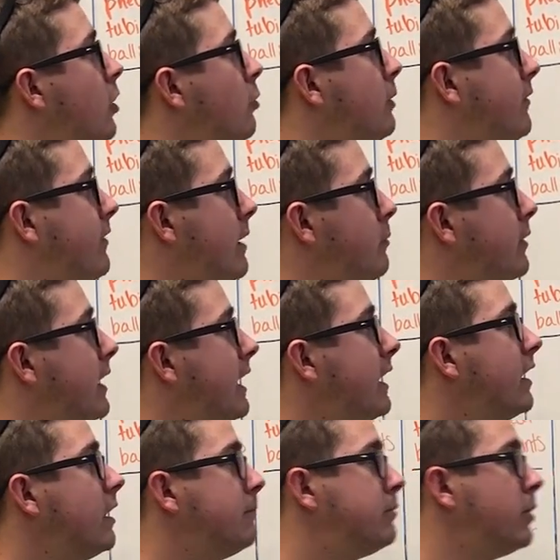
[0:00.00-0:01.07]
we
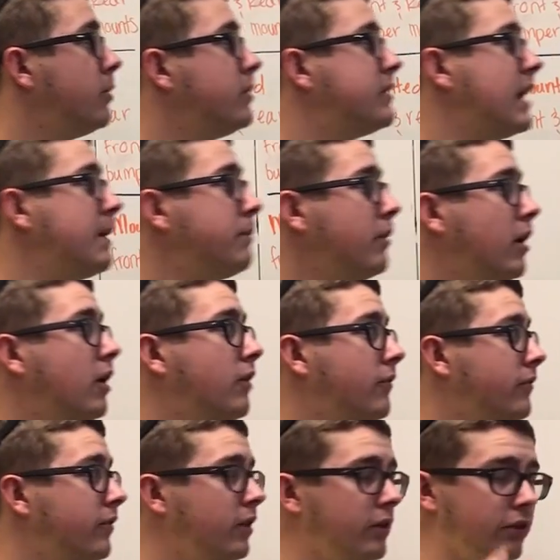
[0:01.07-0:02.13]
fabricated a prototype of